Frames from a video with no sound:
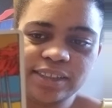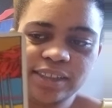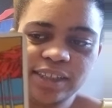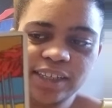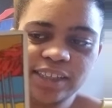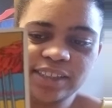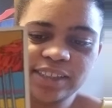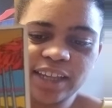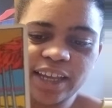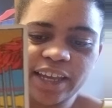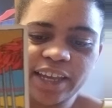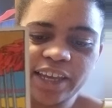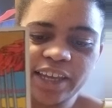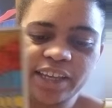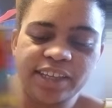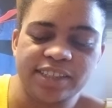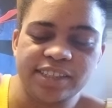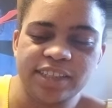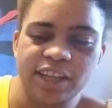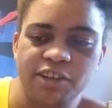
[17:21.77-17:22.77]
is
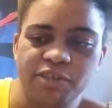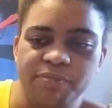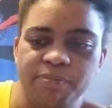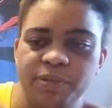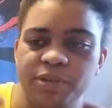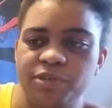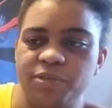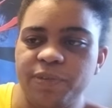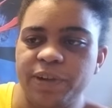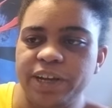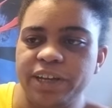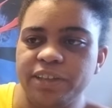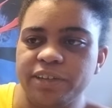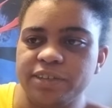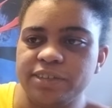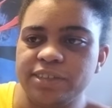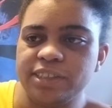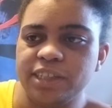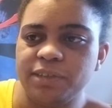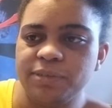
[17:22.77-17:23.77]
like self-betrayal
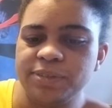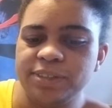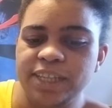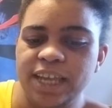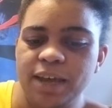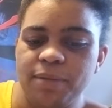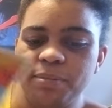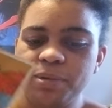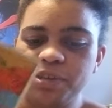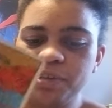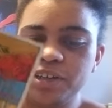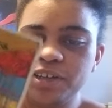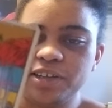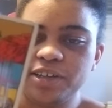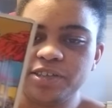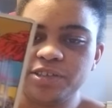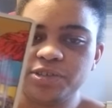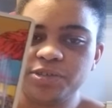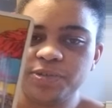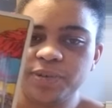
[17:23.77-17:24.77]
or
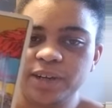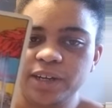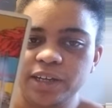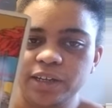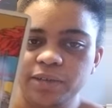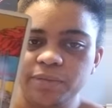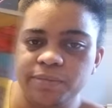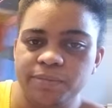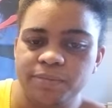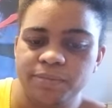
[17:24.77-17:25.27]
self-sabotage, right?